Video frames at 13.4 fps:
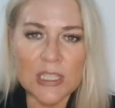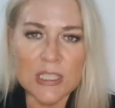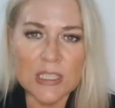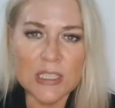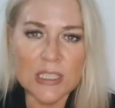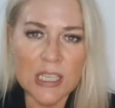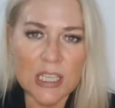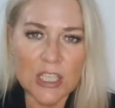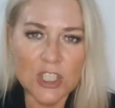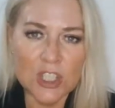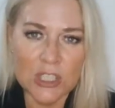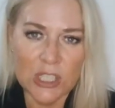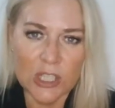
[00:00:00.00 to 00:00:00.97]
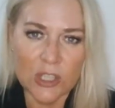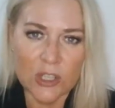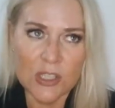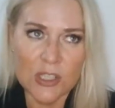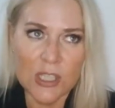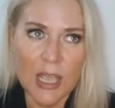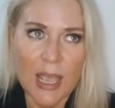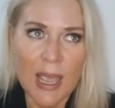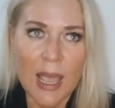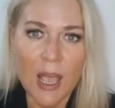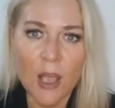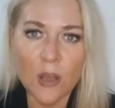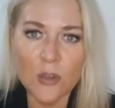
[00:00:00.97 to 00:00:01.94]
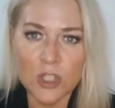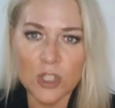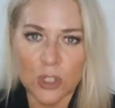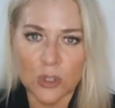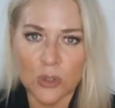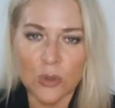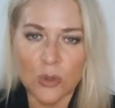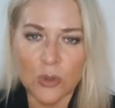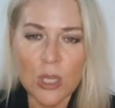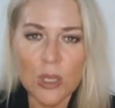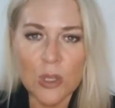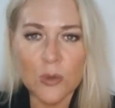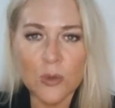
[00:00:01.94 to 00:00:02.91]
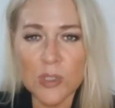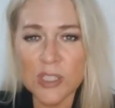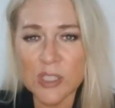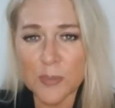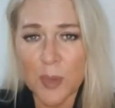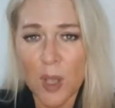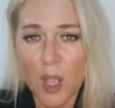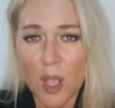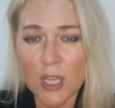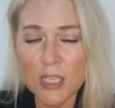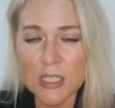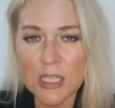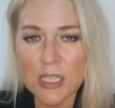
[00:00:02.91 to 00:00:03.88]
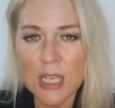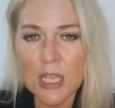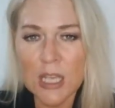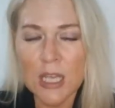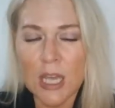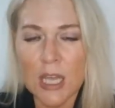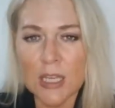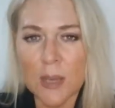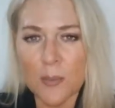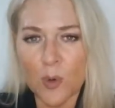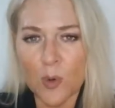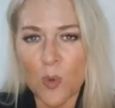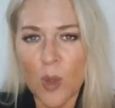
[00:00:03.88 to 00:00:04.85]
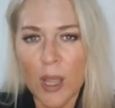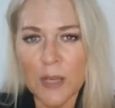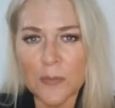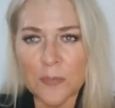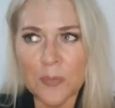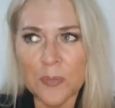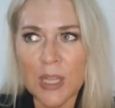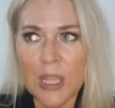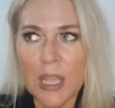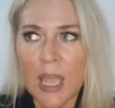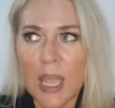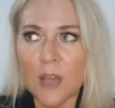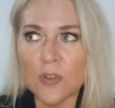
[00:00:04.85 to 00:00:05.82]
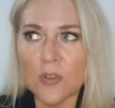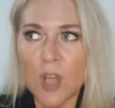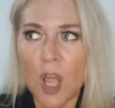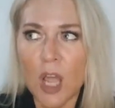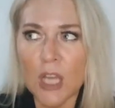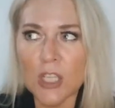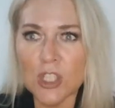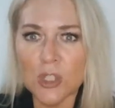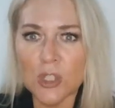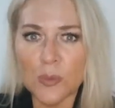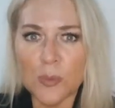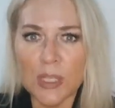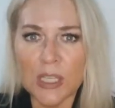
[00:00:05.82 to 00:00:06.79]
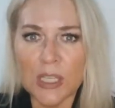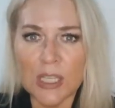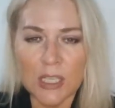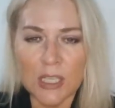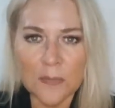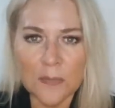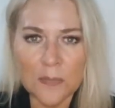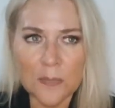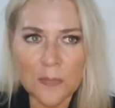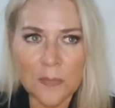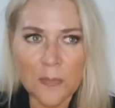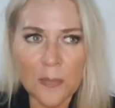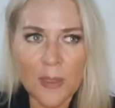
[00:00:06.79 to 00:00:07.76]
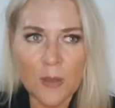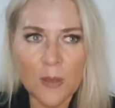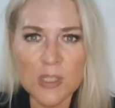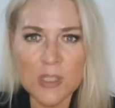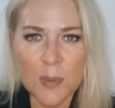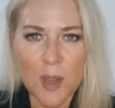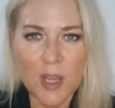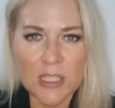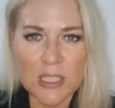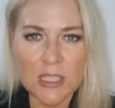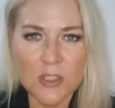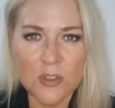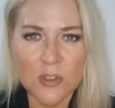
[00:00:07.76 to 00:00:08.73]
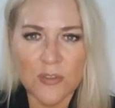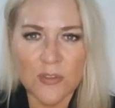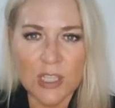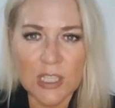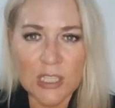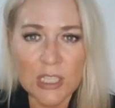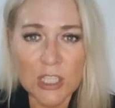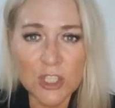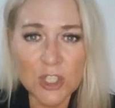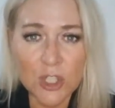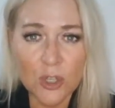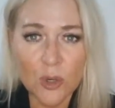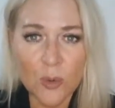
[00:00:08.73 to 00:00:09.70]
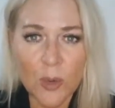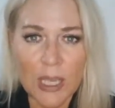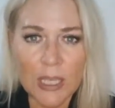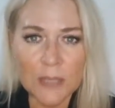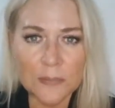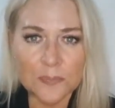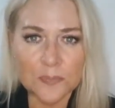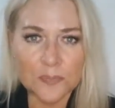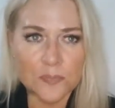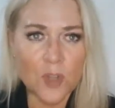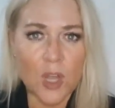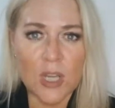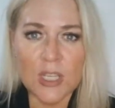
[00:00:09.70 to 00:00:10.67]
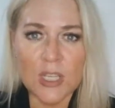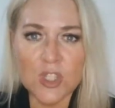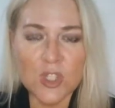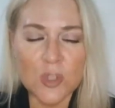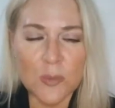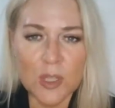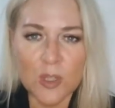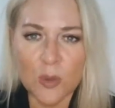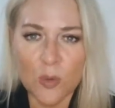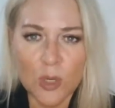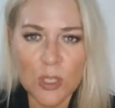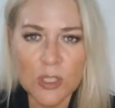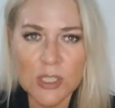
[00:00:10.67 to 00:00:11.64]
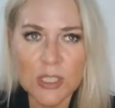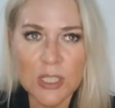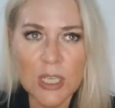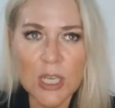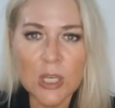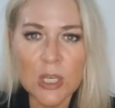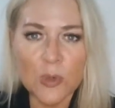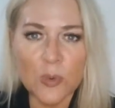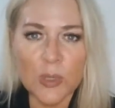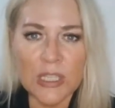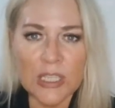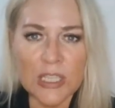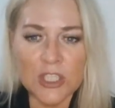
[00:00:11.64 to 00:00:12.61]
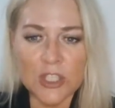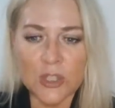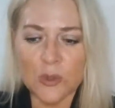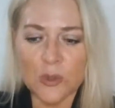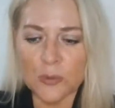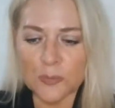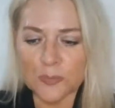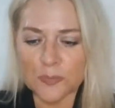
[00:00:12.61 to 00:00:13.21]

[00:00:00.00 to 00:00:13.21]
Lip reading: to teach leaders how to respond. Number one, how not to be responding sort of in a knee-jerk way, not assuming the worst. We need to